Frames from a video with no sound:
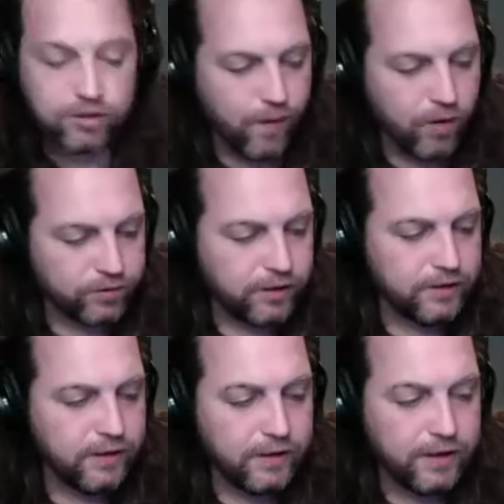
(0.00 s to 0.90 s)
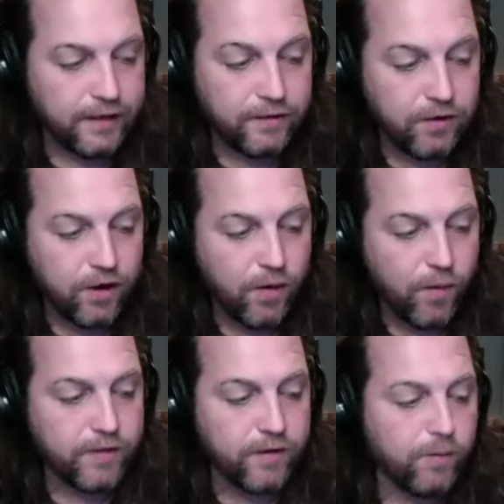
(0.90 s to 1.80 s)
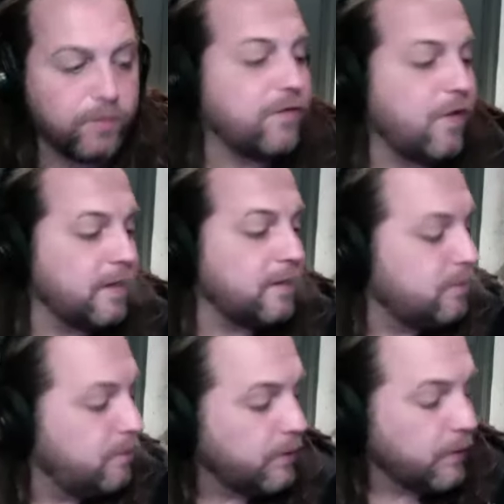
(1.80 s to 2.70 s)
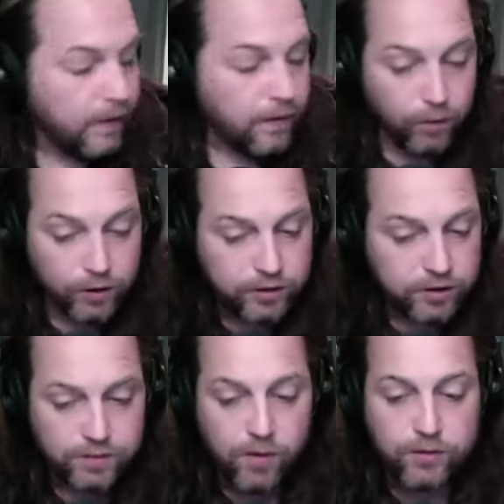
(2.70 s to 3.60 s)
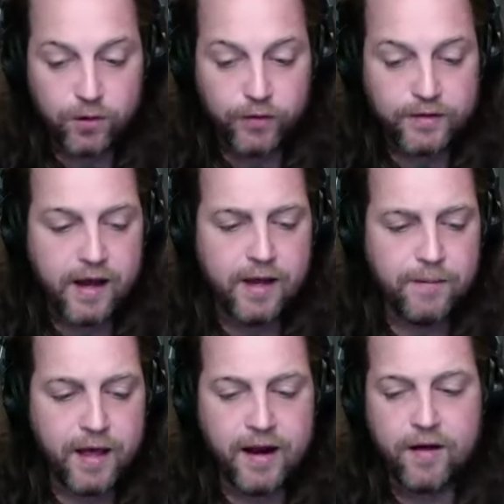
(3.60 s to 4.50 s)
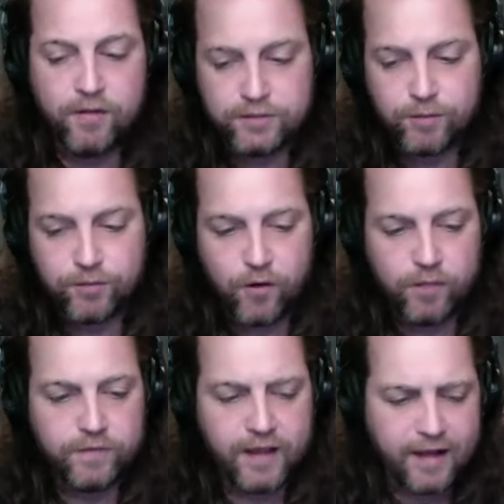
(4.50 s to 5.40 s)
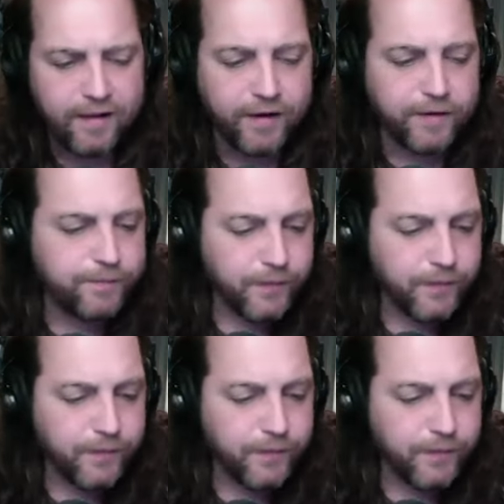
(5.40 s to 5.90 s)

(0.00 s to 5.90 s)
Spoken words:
smoke. She did. And you know what? You know what was funny? Was she smokes all the time. And I also thought they got like